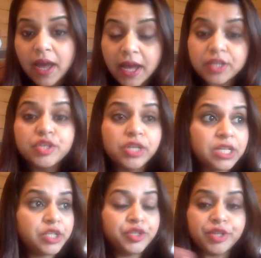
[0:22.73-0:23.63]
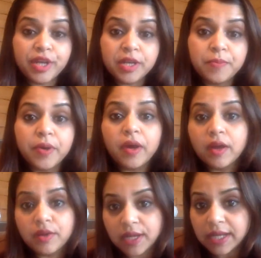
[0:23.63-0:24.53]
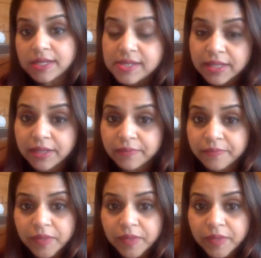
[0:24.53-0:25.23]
actually shape our reality.